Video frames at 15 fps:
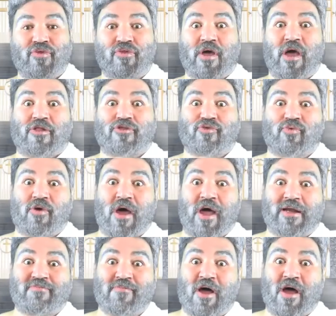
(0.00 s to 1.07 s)
That's
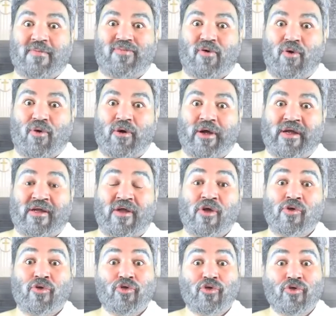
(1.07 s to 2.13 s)
right, my boy.
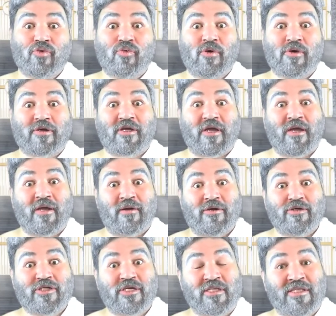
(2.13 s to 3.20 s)
You were
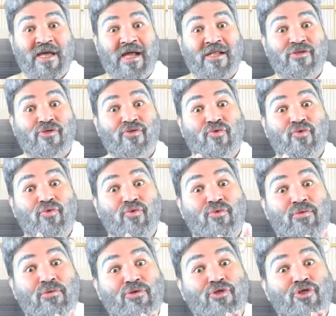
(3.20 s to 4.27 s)
killed in that school